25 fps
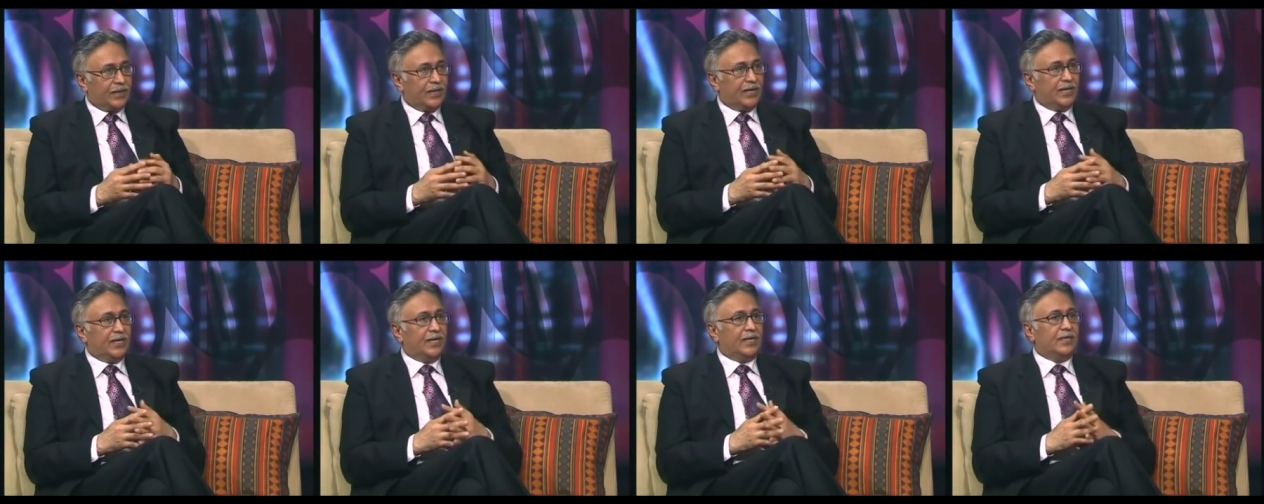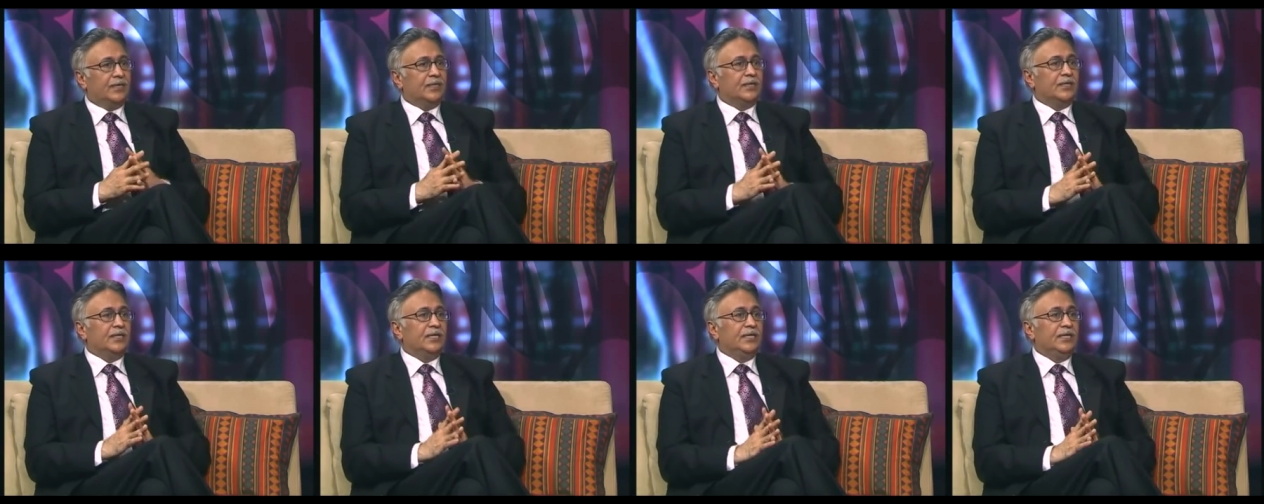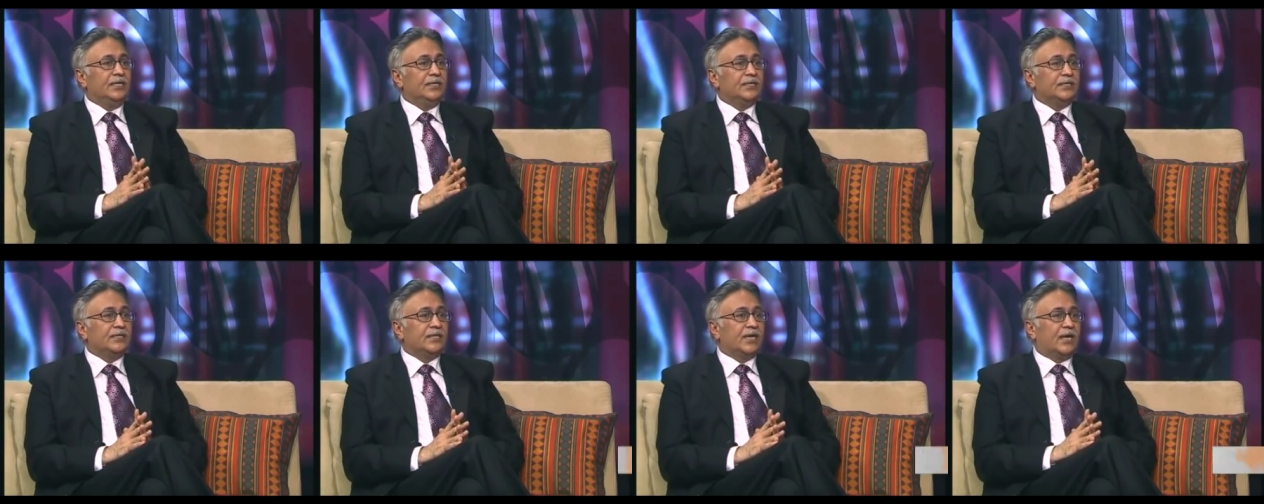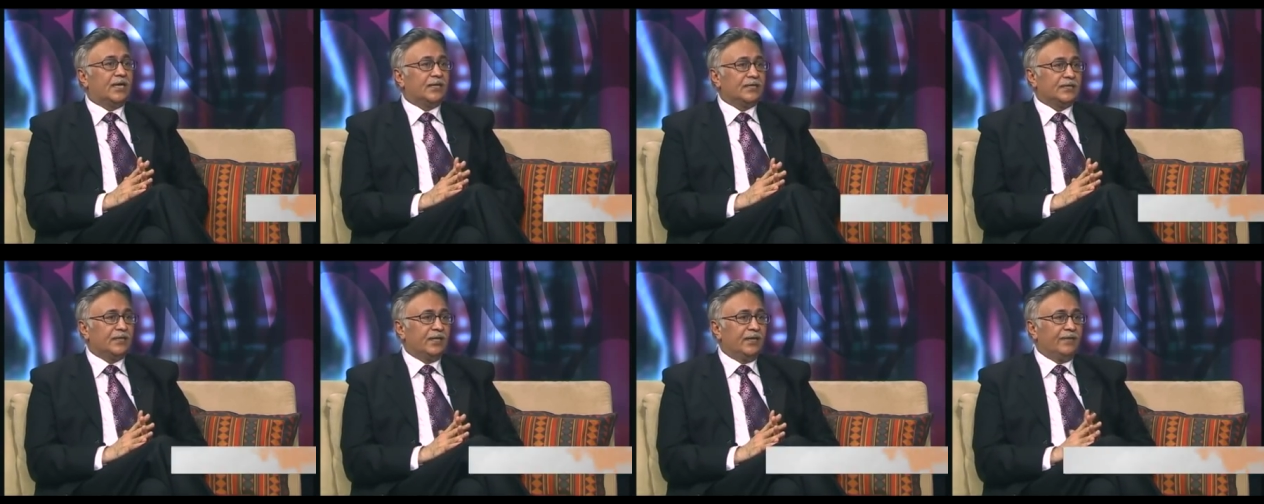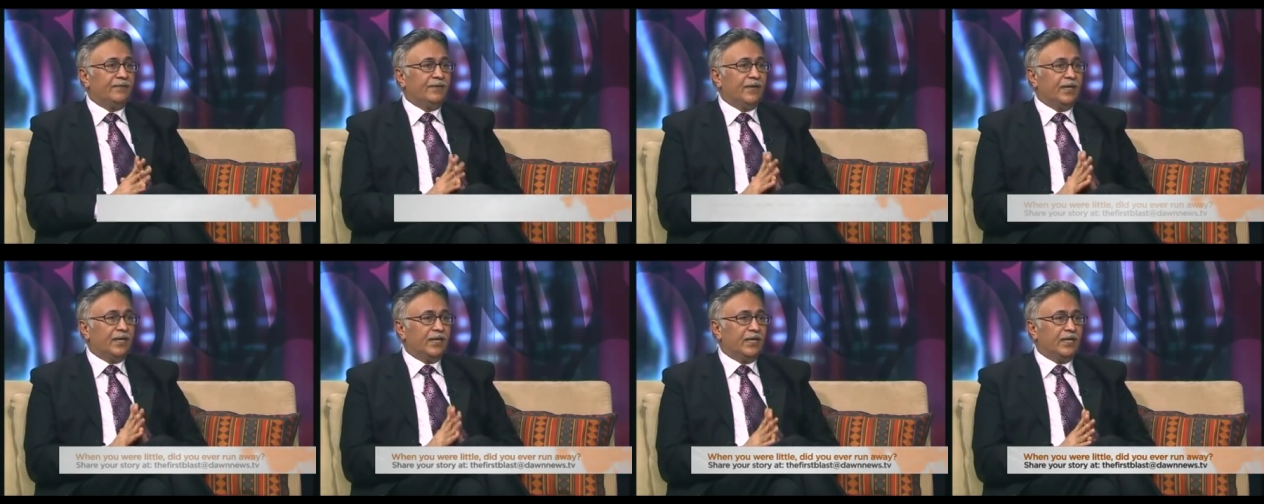and he starts
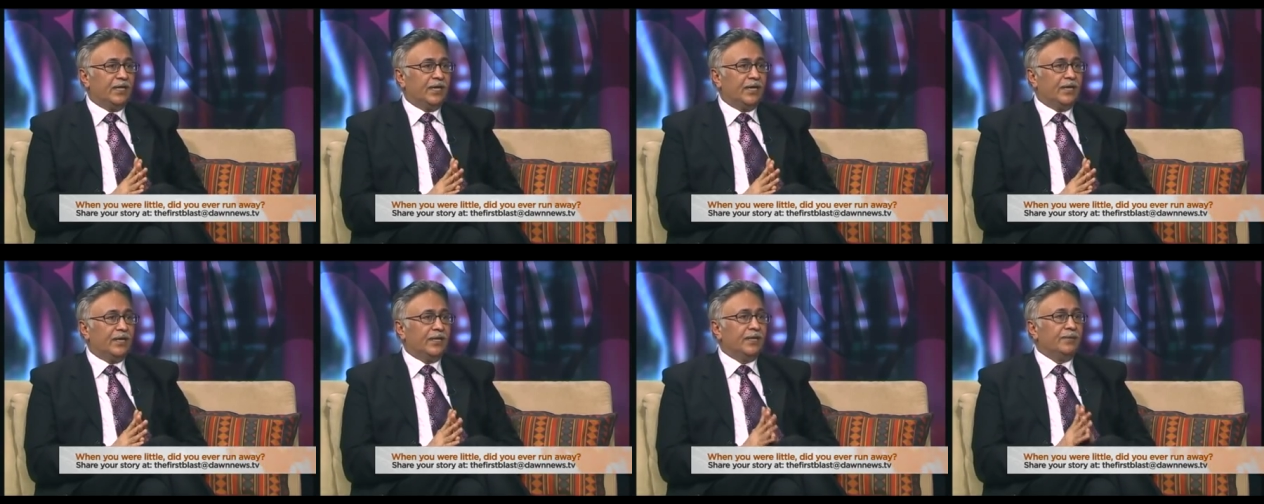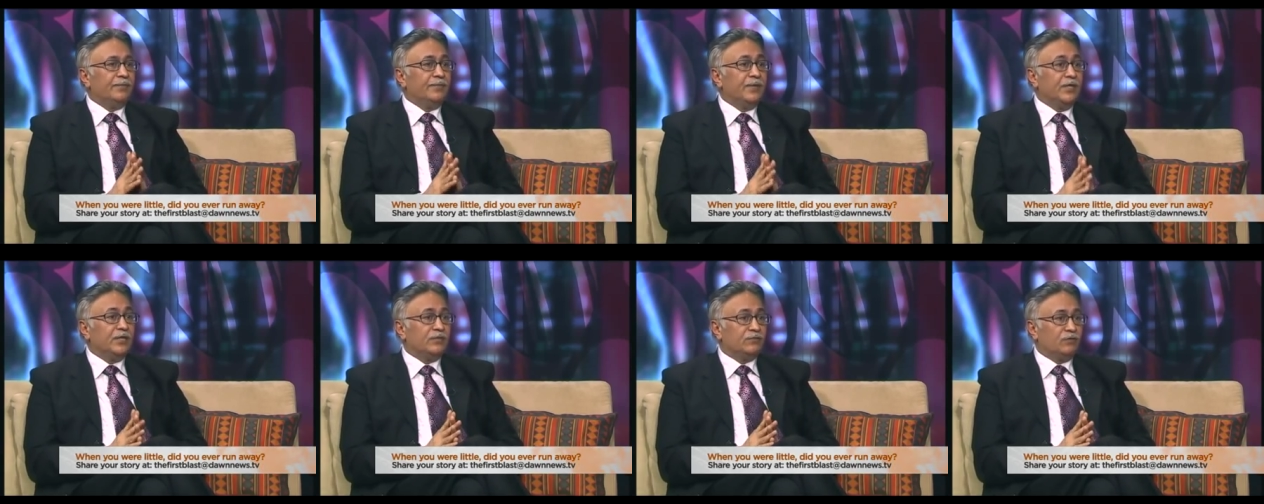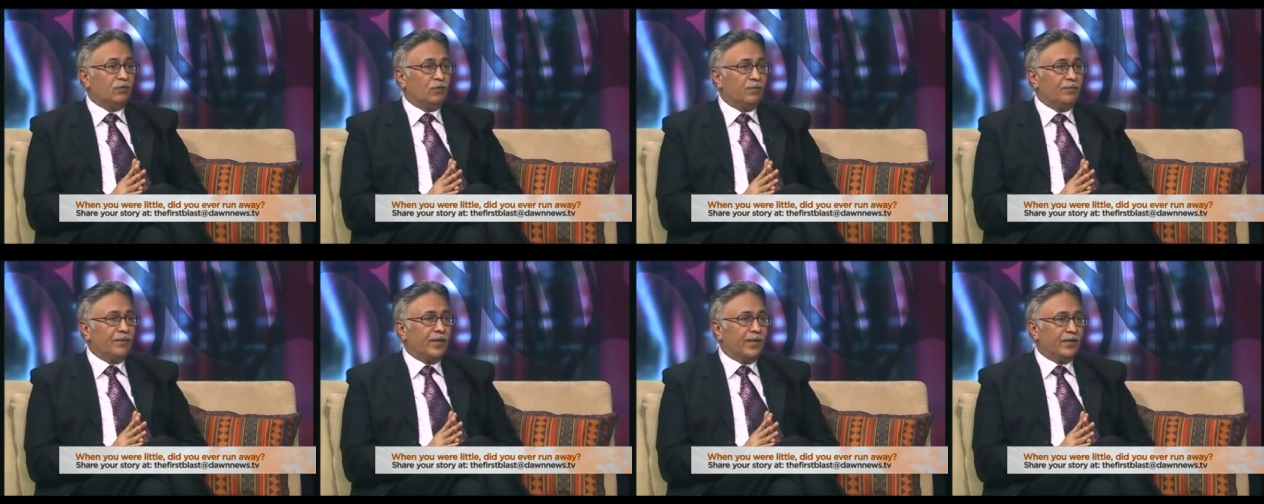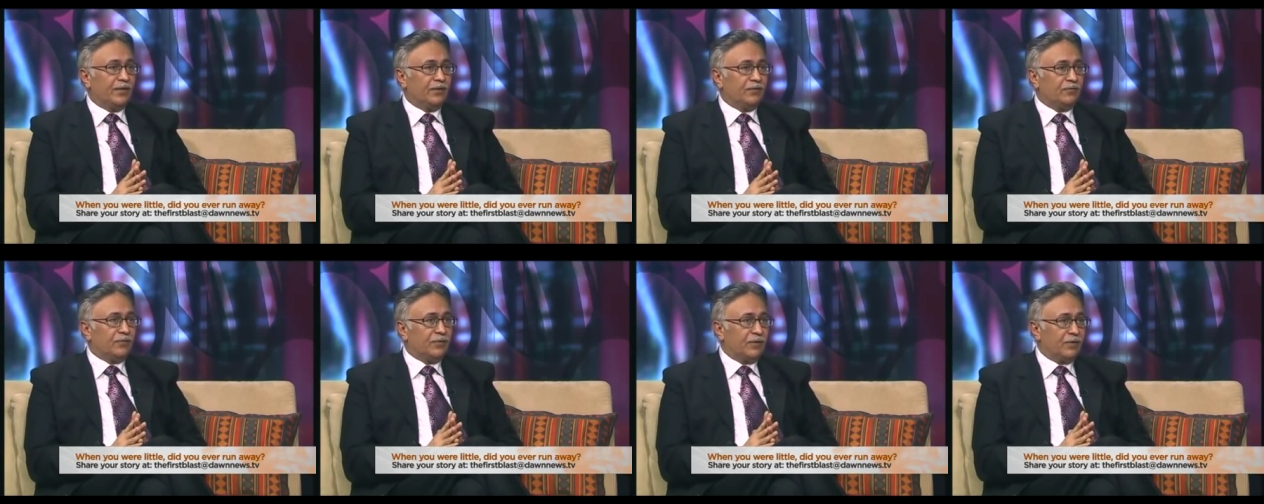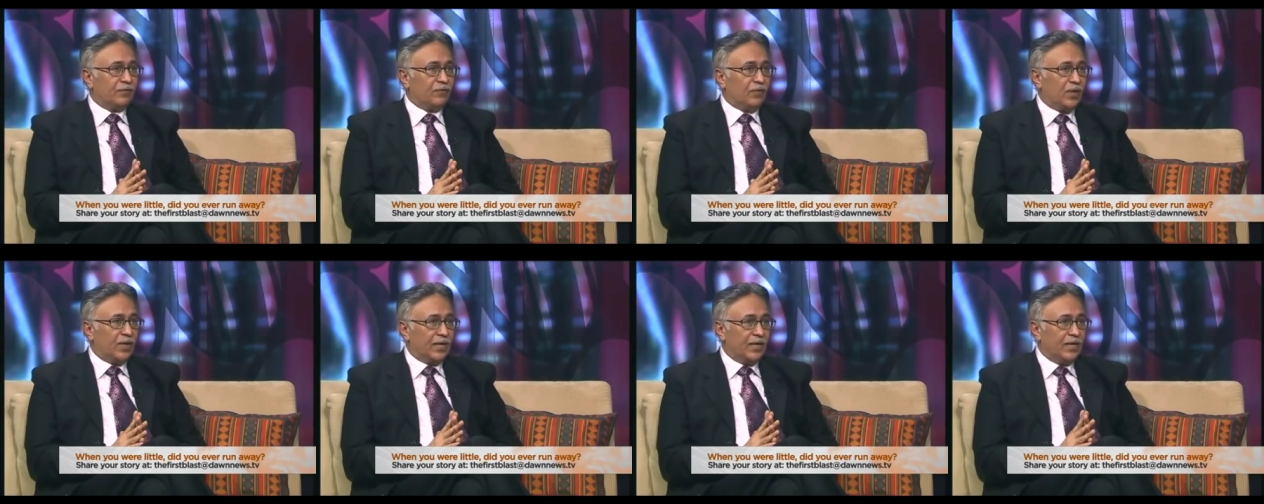living in a peaceful manner for a
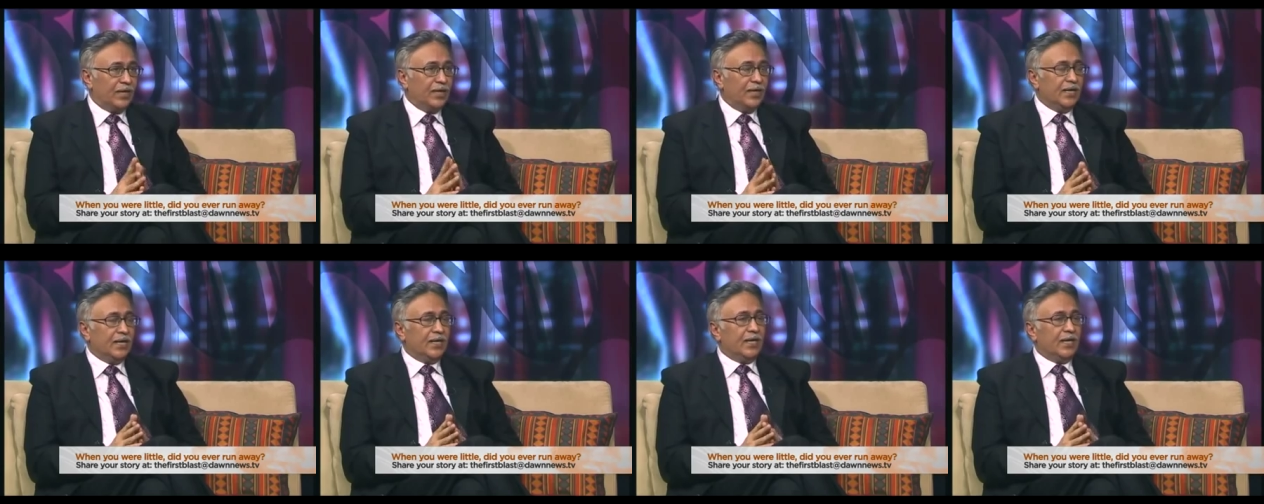while,